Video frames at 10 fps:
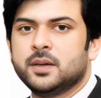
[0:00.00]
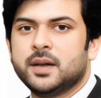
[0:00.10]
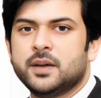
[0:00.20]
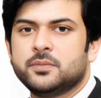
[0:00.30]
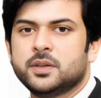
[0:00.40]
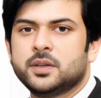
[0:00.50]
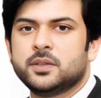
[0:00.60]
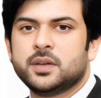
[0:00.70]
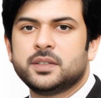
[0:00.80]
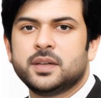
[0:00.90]
After
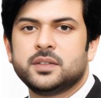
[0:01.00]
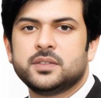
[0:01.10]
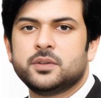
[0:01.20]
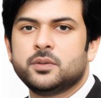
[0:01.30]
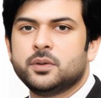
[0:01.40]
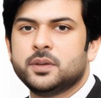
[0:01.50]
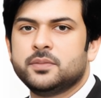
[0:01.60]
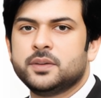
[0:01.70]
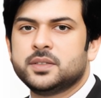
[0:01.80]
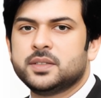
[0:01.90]
conducting a thorough
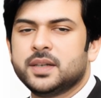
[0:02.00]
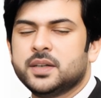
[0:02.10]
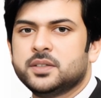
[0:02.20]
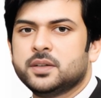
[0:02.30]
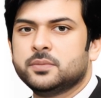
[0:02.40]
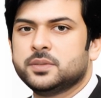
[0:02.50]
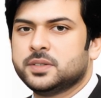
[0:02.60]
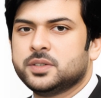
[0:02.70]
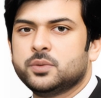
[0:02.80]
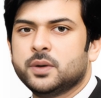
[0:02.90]
investigation of the
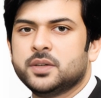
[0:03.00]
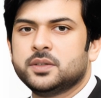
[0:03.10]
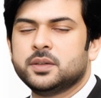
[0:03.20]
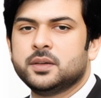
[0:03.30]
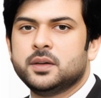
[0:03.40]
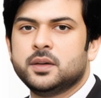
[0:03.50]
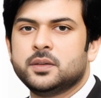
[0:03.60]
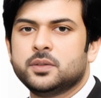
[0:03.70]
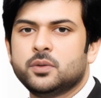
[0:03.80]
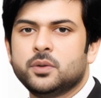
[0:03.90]
situation,
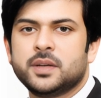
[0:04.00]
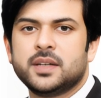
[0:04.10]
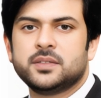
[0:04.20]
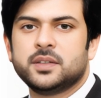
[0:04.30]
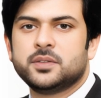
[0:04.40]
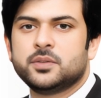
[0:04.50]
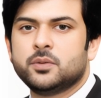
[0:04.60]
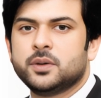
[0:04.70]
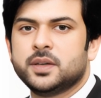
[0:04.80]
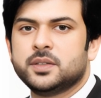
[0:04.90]
the court has the
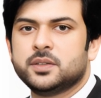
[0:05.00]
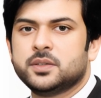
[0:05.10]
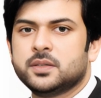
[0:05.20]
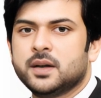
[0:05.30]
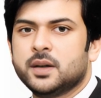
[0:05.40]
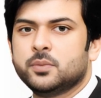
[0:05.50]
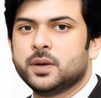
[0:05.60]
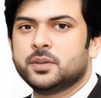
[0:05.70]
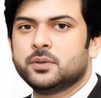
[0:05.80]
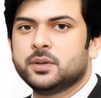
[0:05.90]
authority to decide
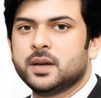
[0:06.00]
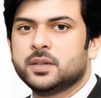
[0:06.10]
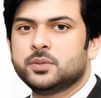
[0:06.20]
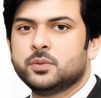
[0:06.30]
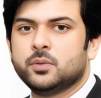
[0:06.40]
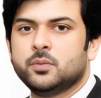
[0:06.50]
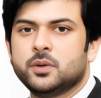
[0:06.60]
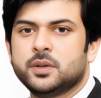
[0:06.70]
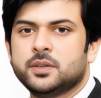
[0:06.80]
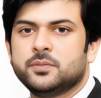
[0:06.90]
whether or not to
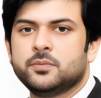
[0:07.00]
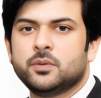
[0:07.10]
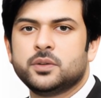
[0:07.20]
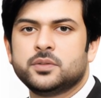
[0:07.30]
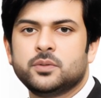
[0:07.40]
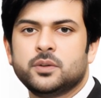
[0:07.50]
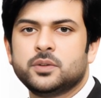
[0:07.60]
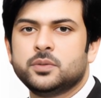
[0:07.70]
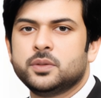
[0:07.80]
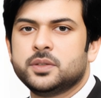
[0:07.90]
award a divorce or
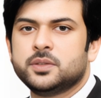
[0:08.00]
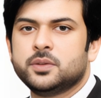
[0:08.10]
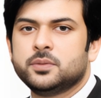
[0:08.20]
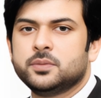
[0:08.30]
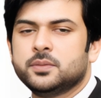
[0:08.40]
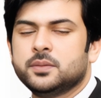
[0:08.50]
khula to.